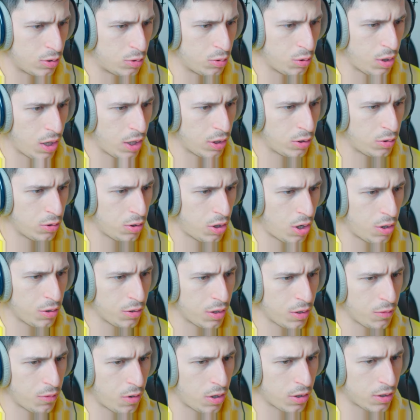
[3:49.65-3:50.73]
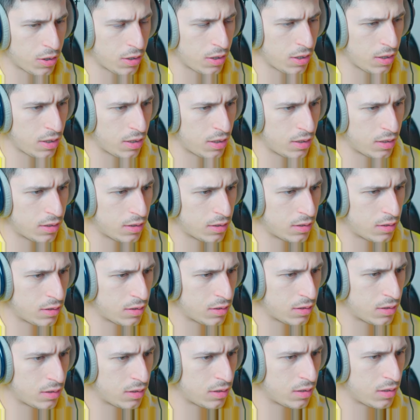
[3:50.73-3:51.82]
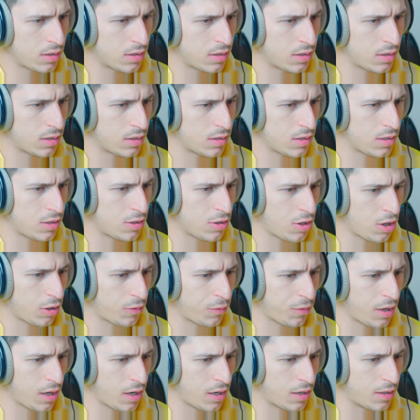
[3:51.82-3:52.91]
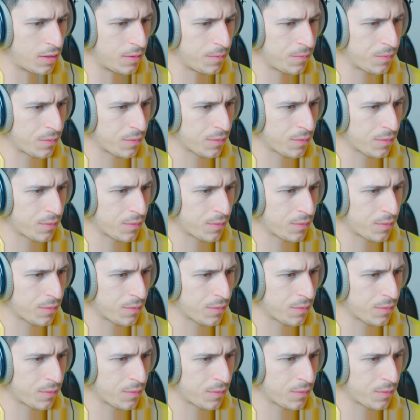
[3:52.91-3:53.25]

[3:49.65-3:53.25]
Do I do all the work here? It's not fair.